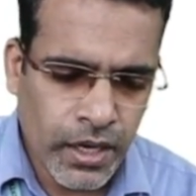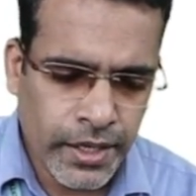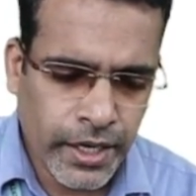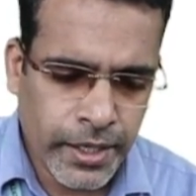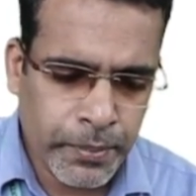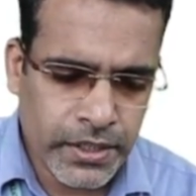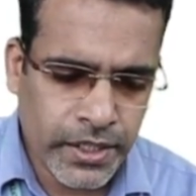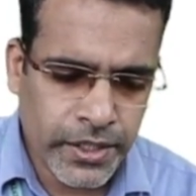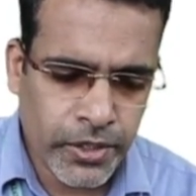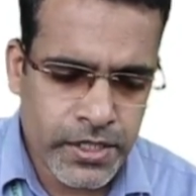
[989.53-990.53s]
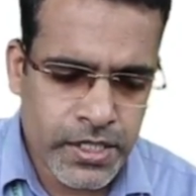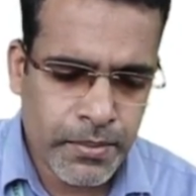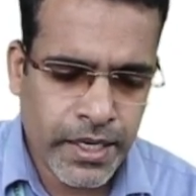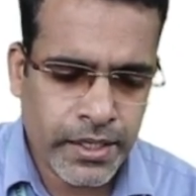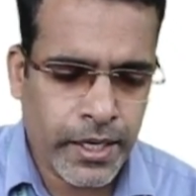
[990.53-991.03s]
and hyperthyroidism
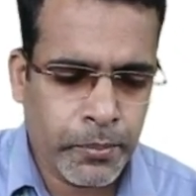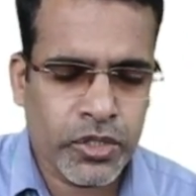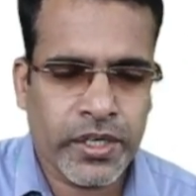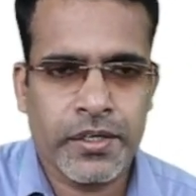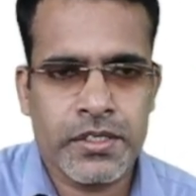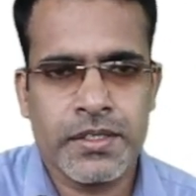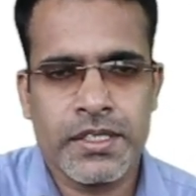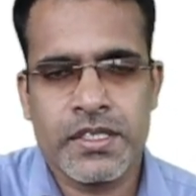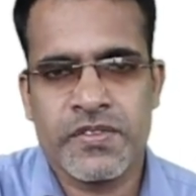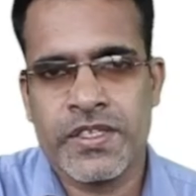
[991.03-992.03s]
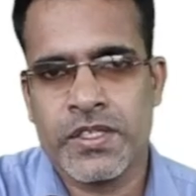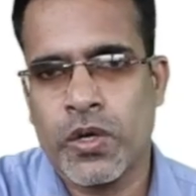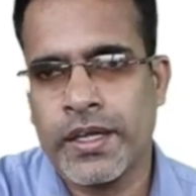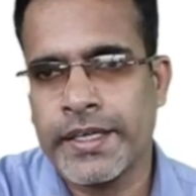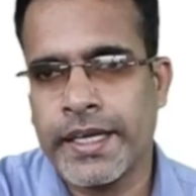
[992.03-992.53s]
and hypothyroidism this is
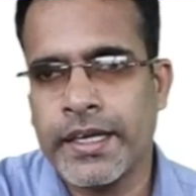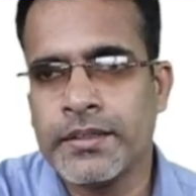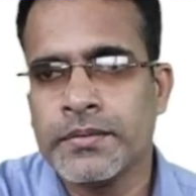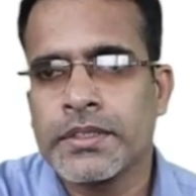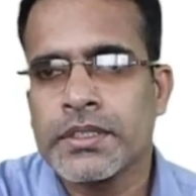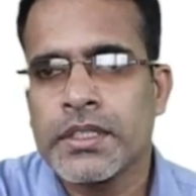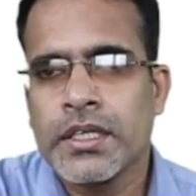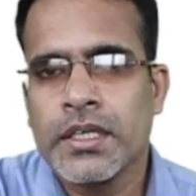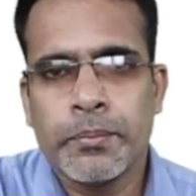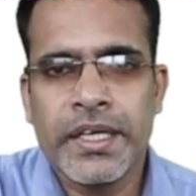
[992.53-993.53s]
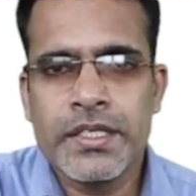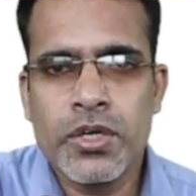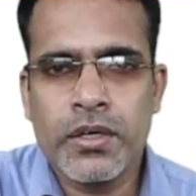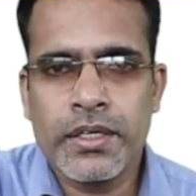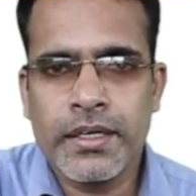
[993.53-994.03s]
physiological based
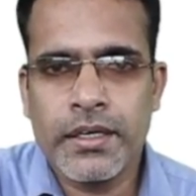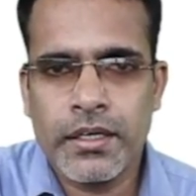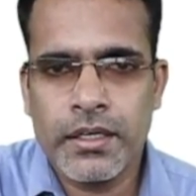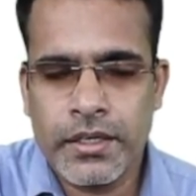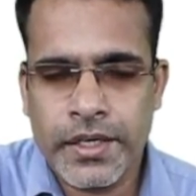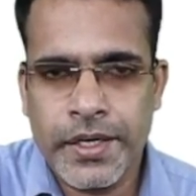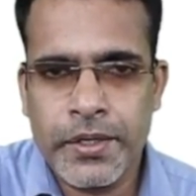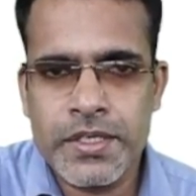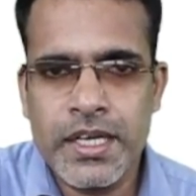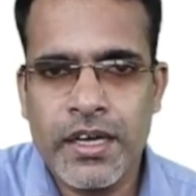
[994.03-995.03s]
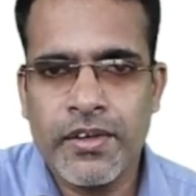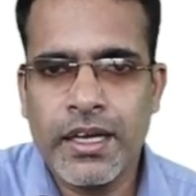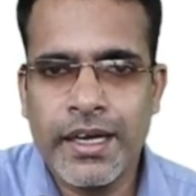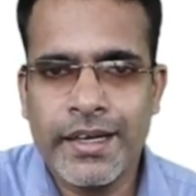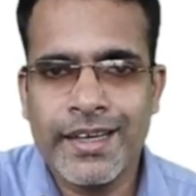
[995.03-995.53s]
on the reduced level
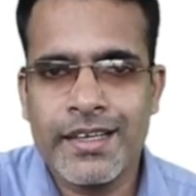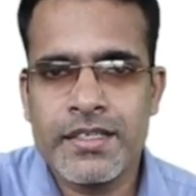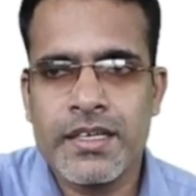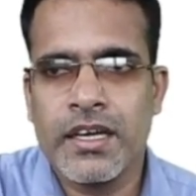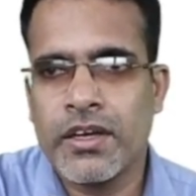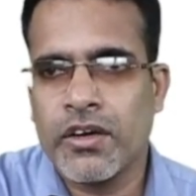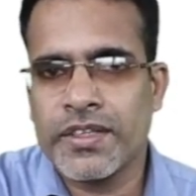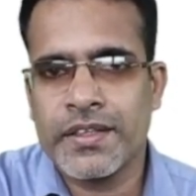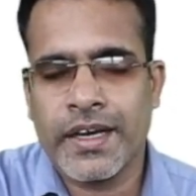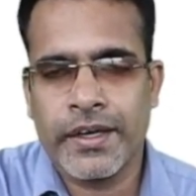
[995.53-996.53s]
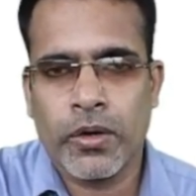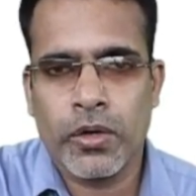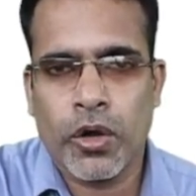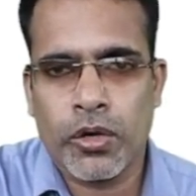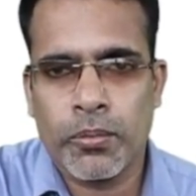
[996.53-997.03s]
and increased level of the thyroid
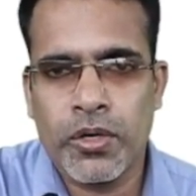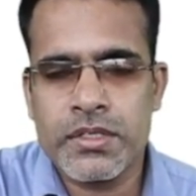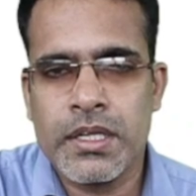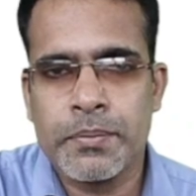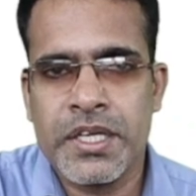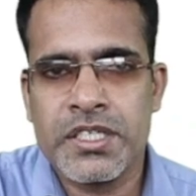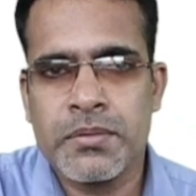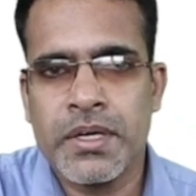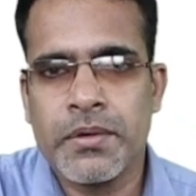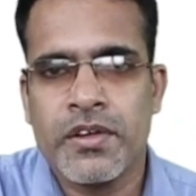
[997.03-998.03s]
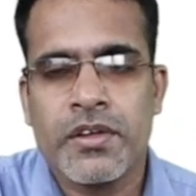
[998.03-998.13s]
hormones the patient may